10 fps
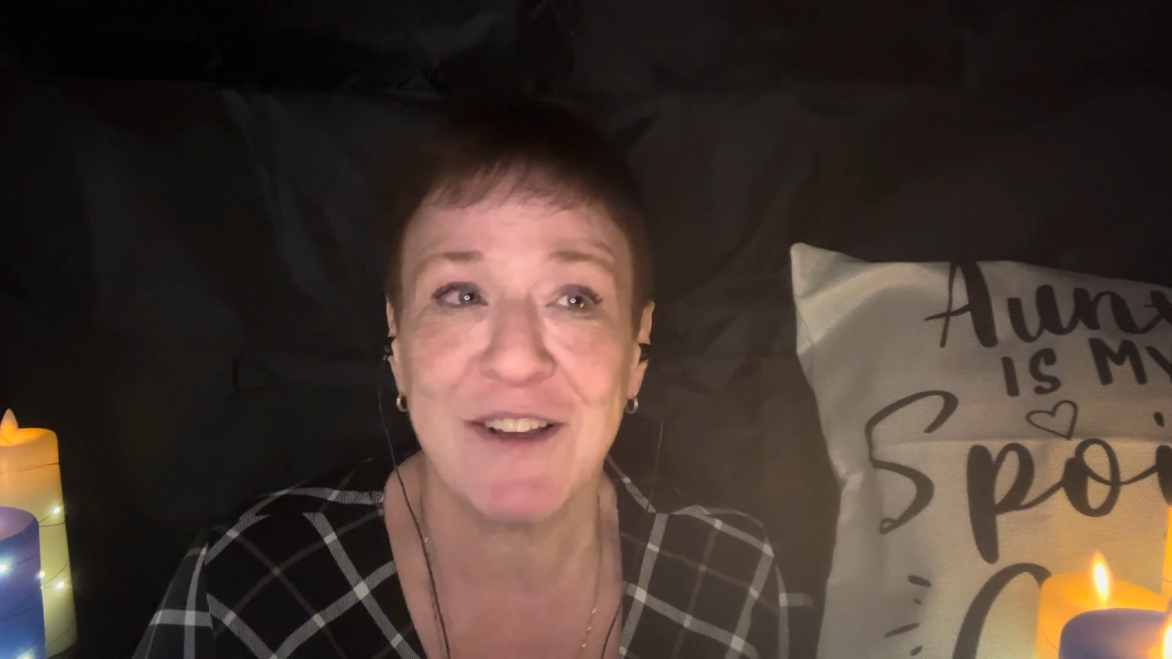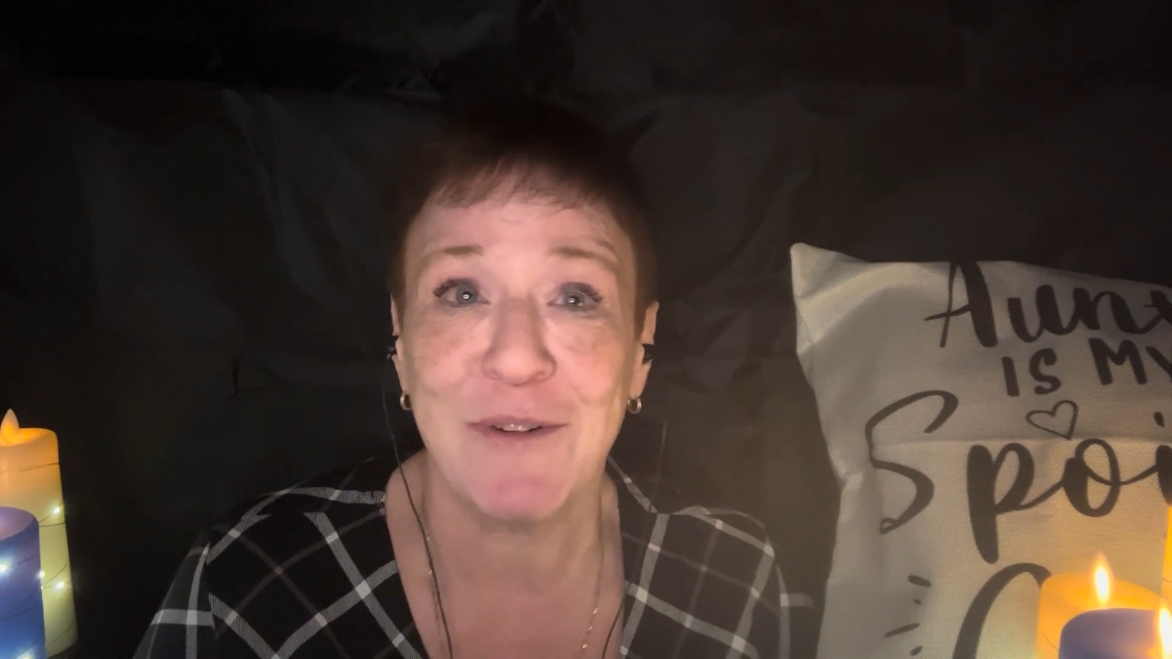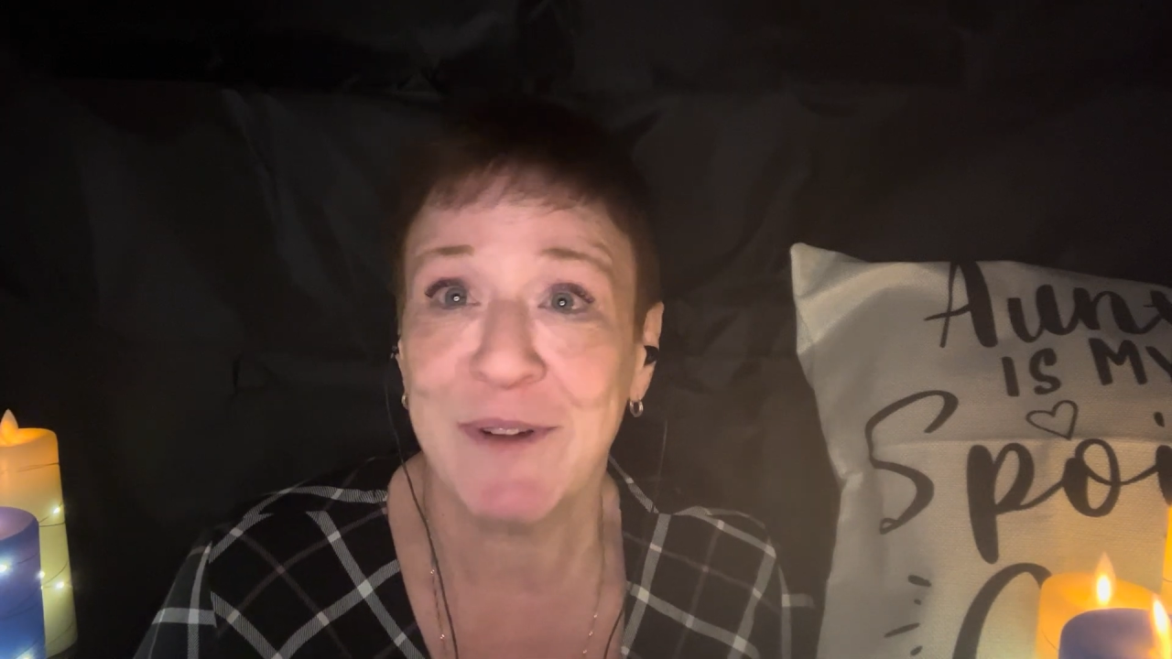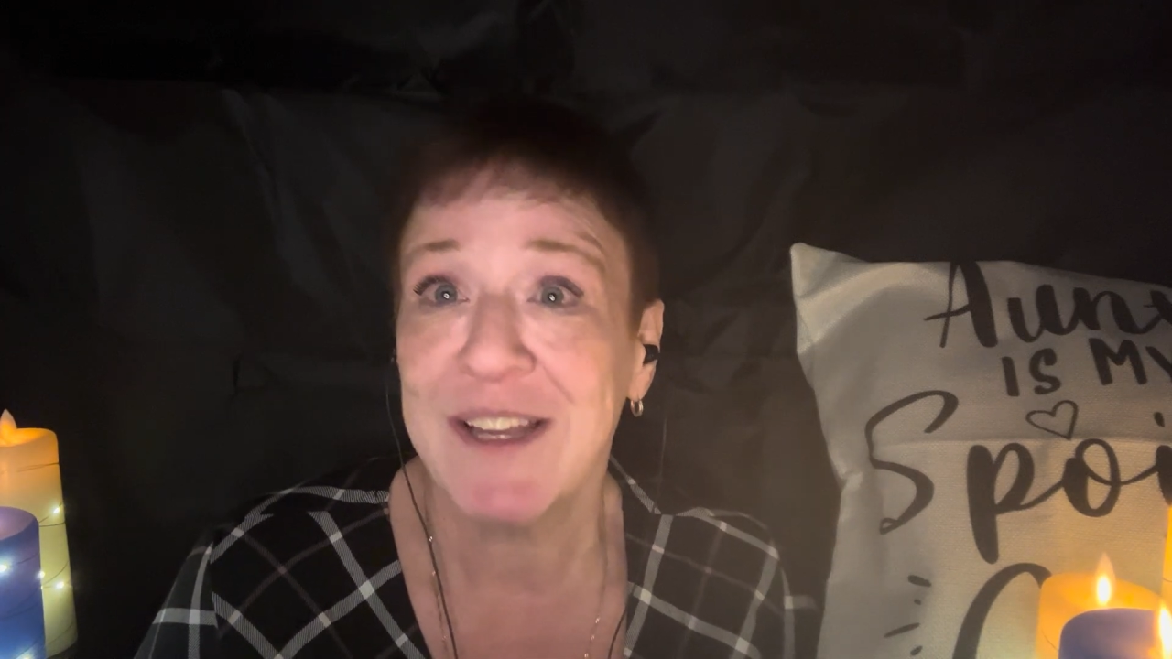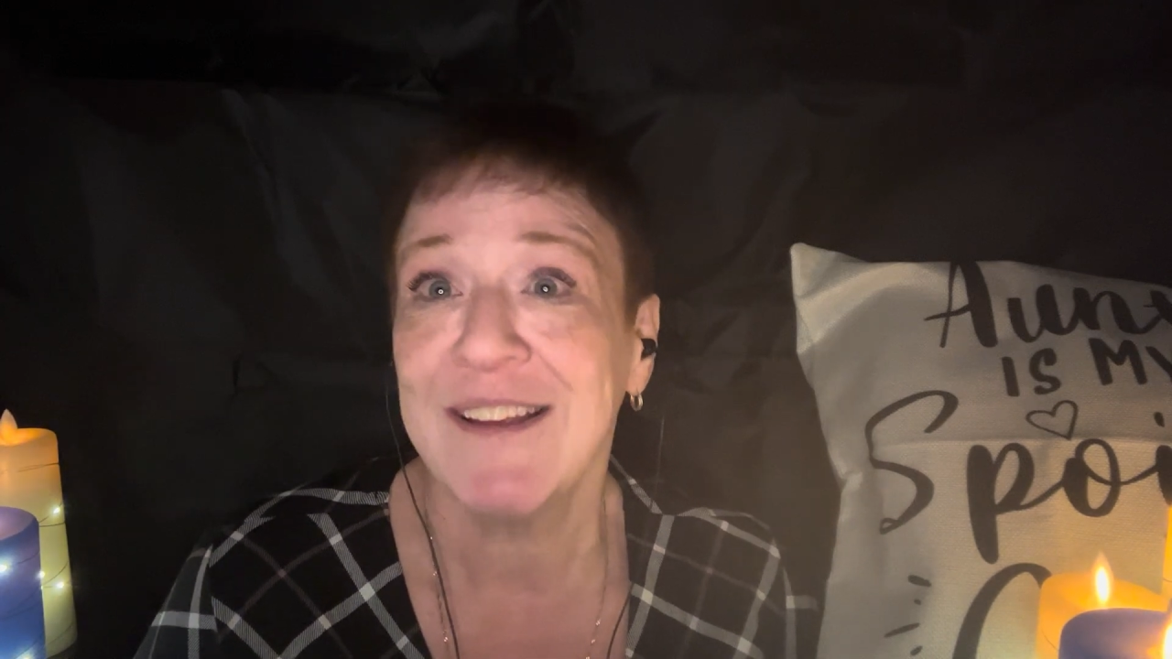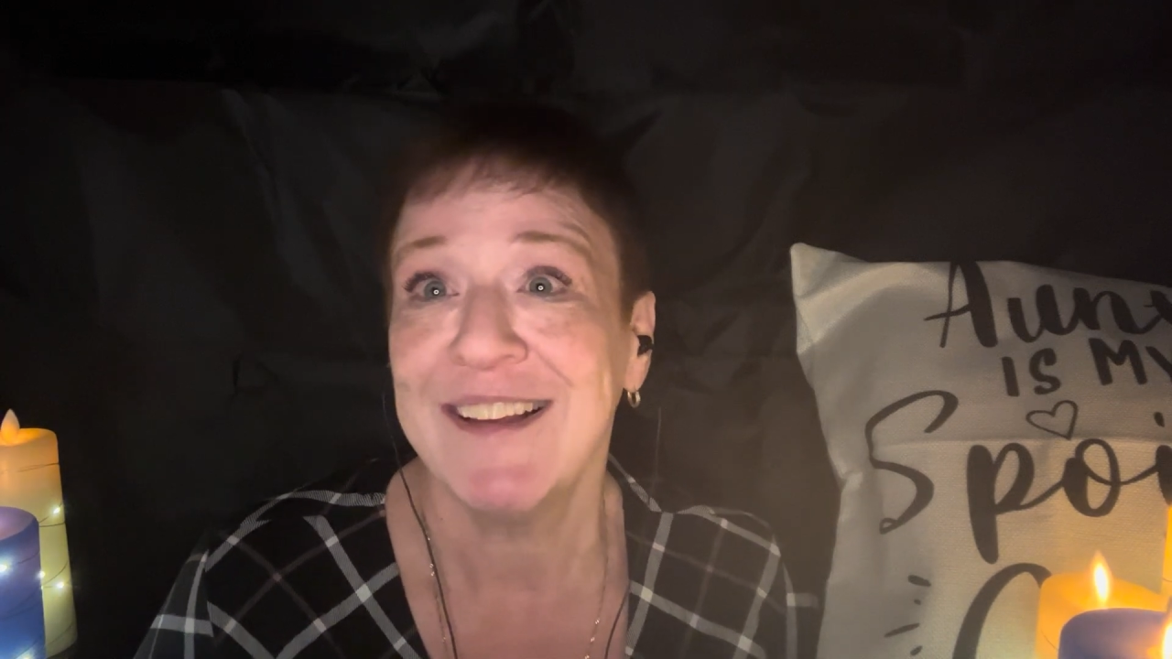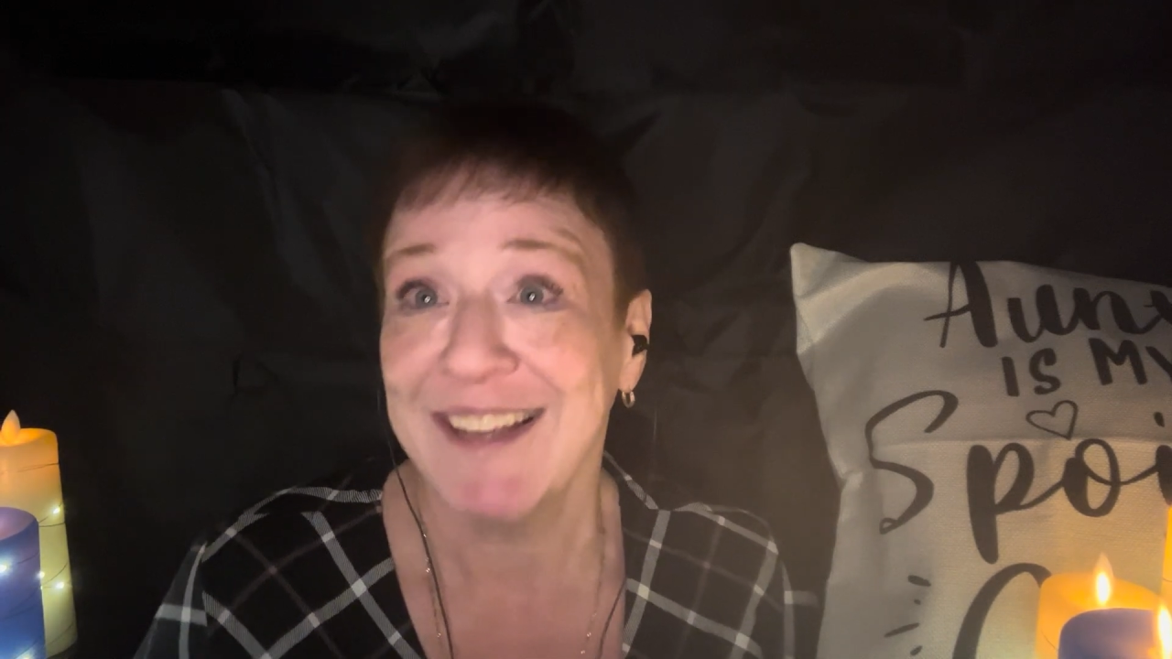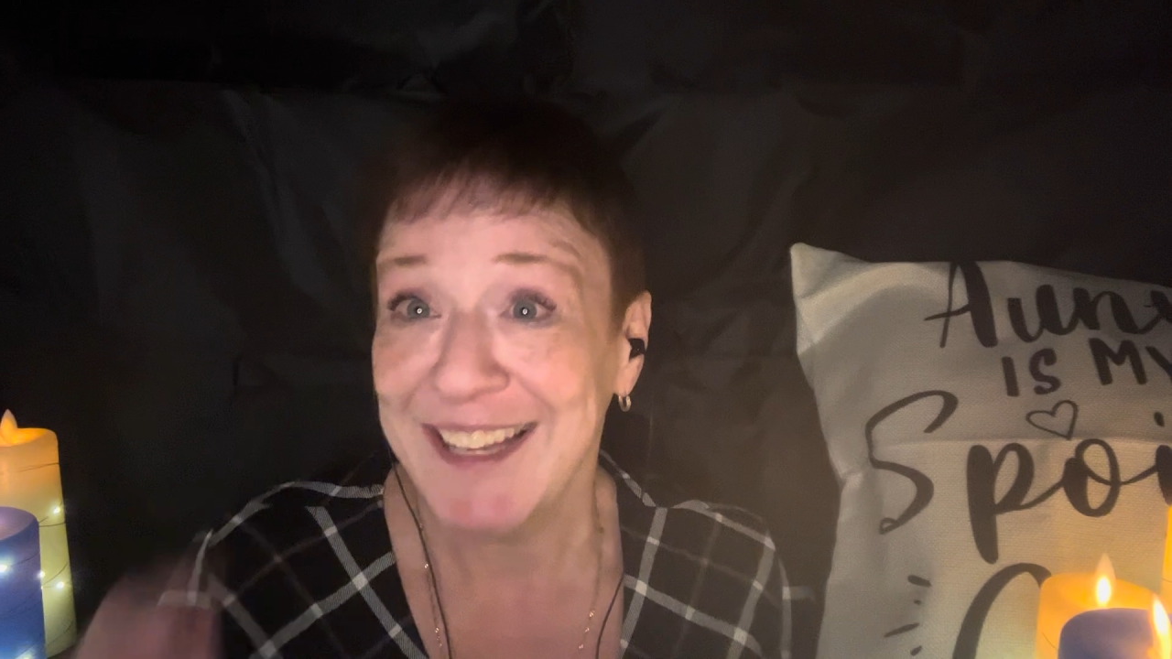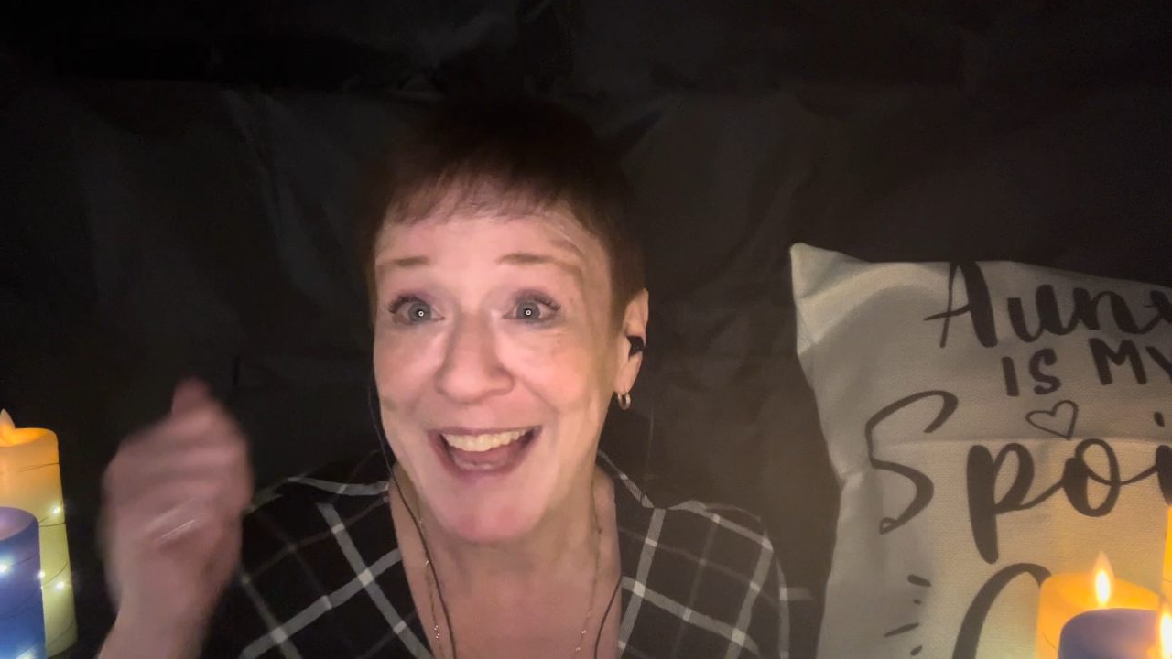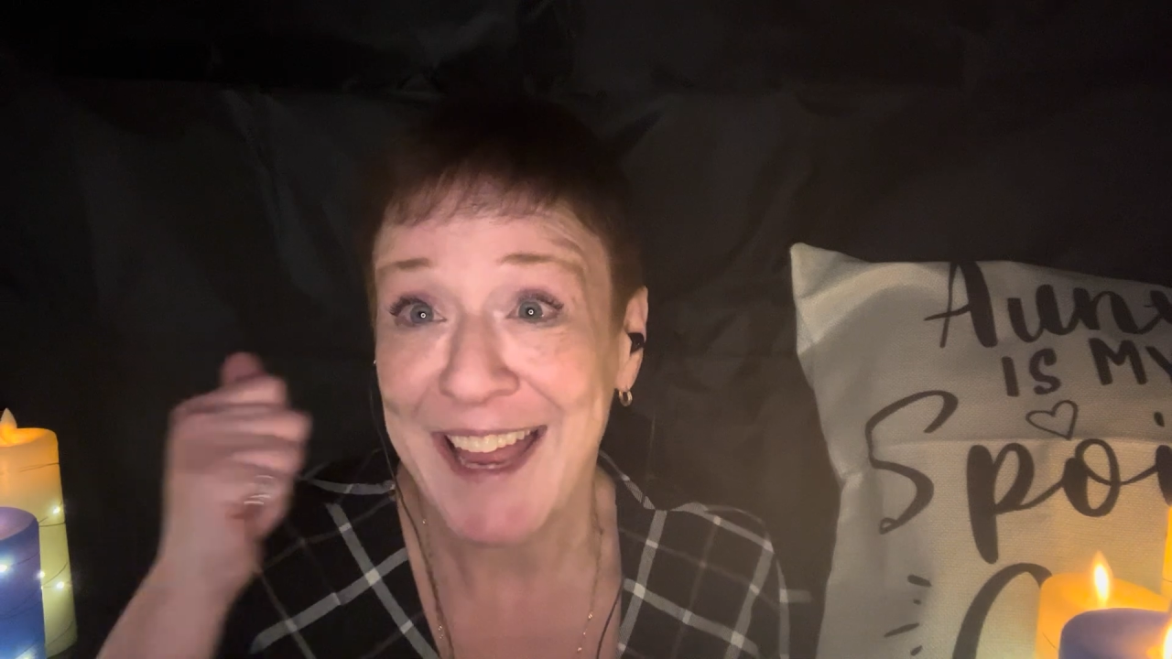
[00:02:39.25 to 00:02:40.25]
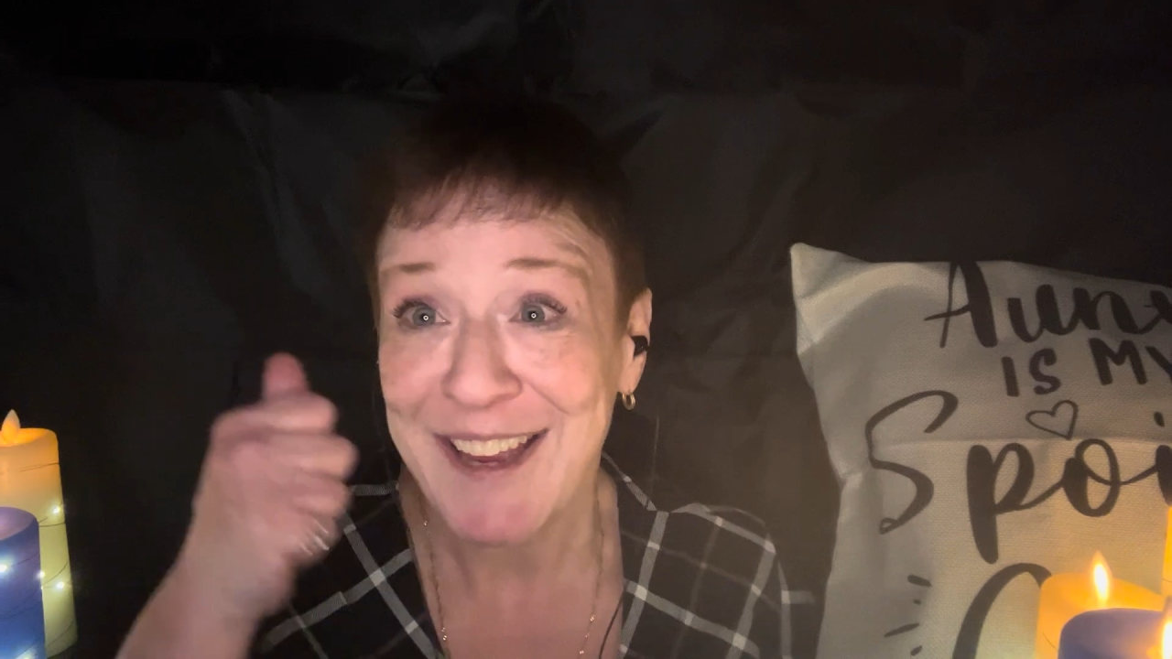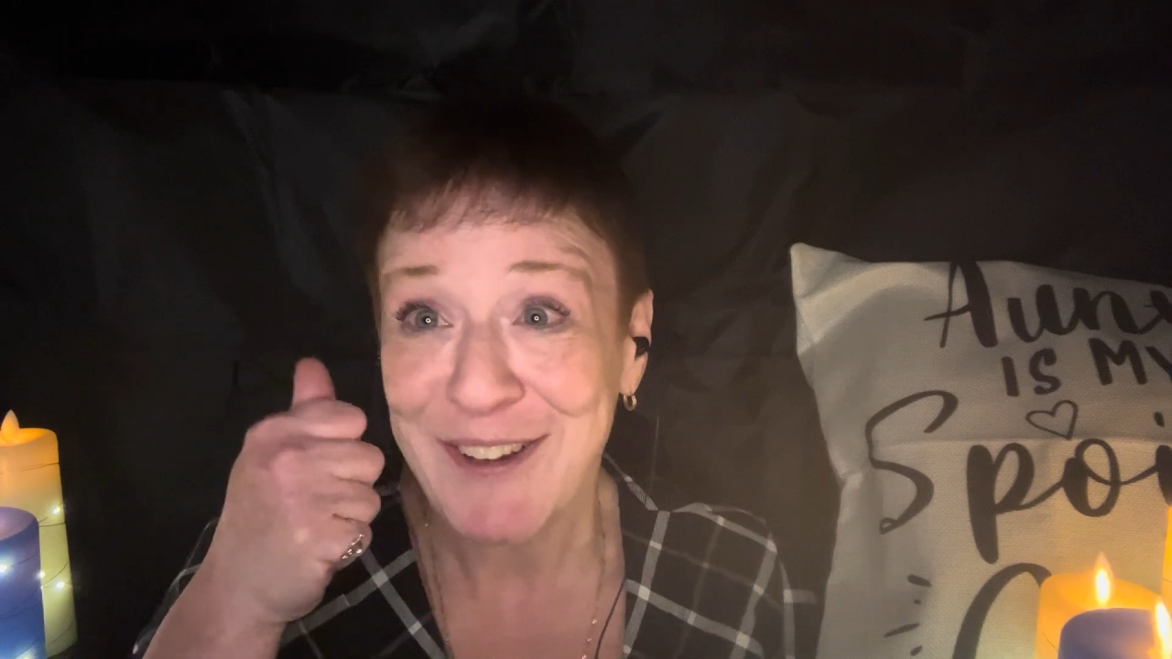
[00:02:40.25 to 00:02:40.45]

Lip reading: So yay,